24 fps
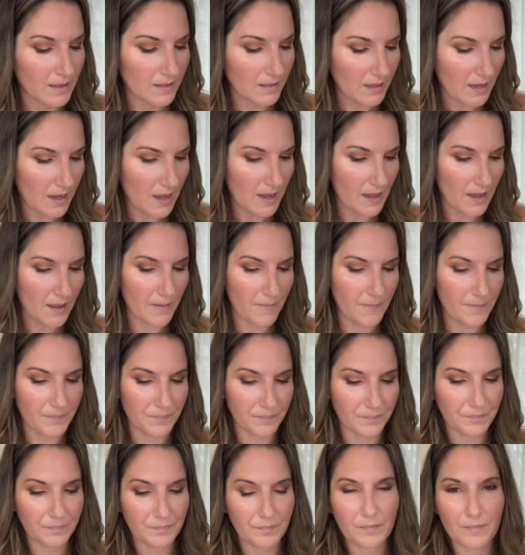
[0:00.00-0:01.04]

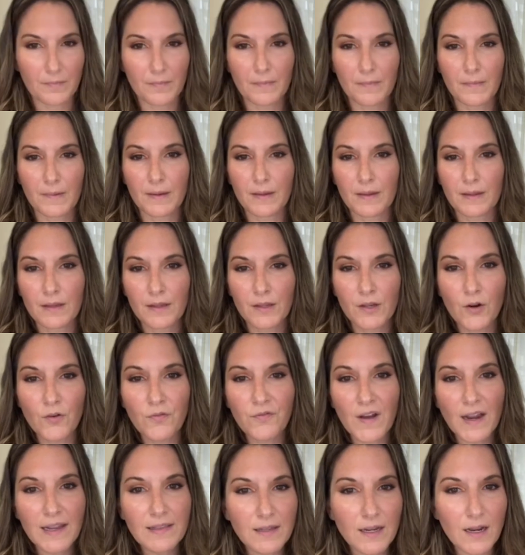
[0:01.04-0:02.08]

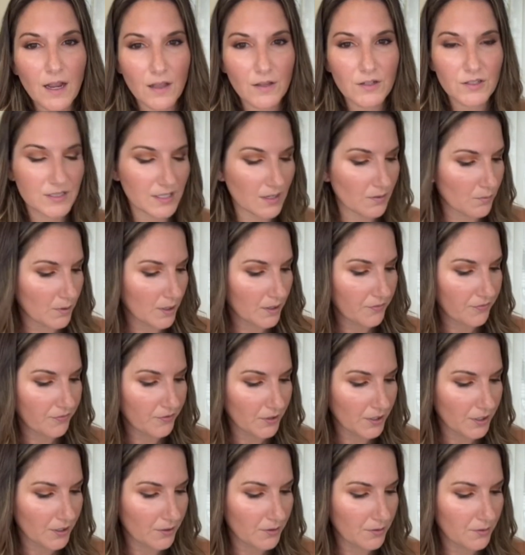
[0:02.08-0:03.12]
Find the colors that work for
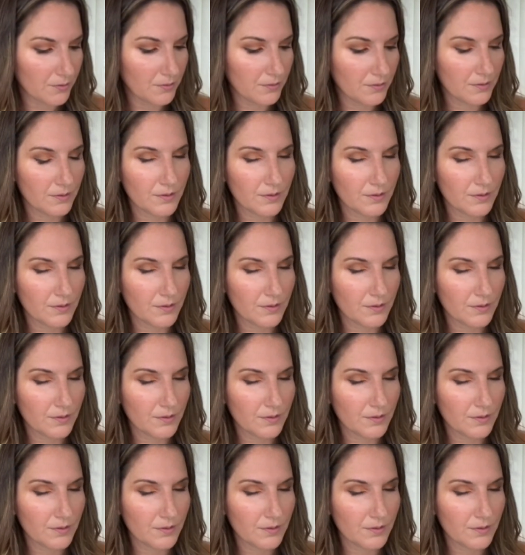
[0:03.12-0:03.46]
you.